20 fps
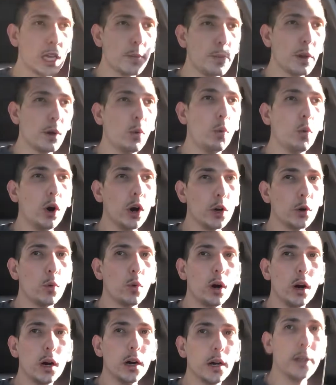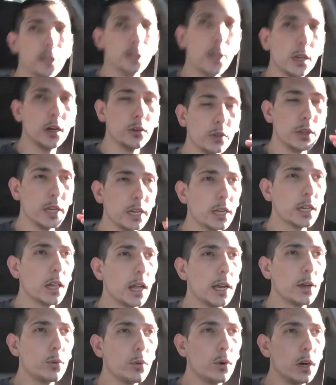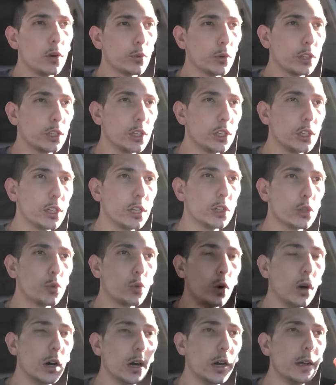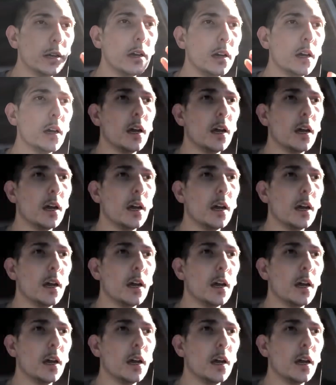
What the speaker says: keep it at 1-1, the incline 1, resistance 1,